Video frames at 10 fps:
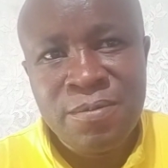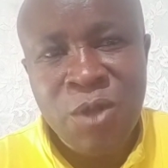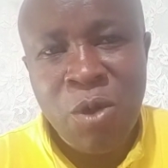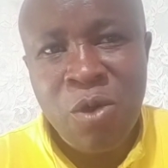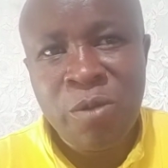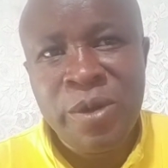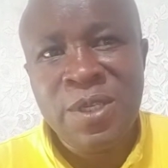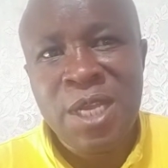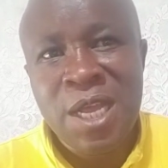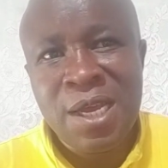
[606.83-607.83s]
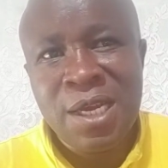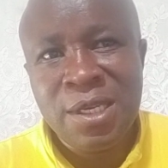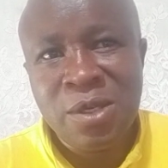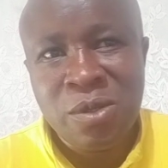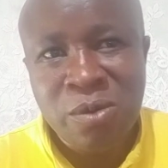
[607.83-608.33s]
Okoth Obado is likely
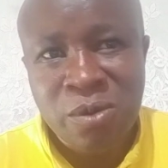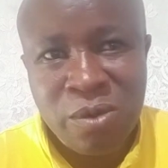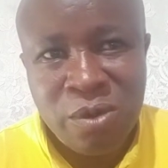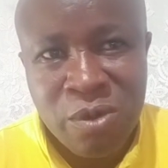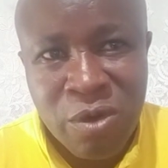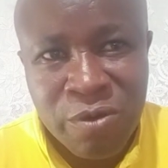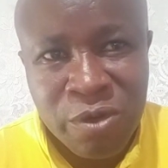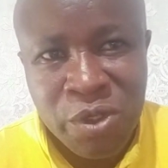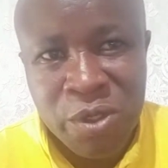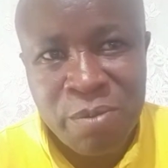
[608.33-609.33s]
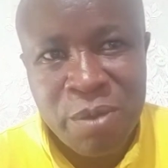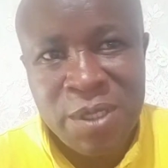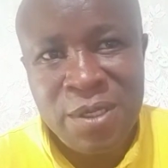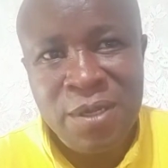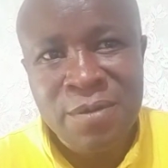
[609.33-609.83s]
to go for John Pesa.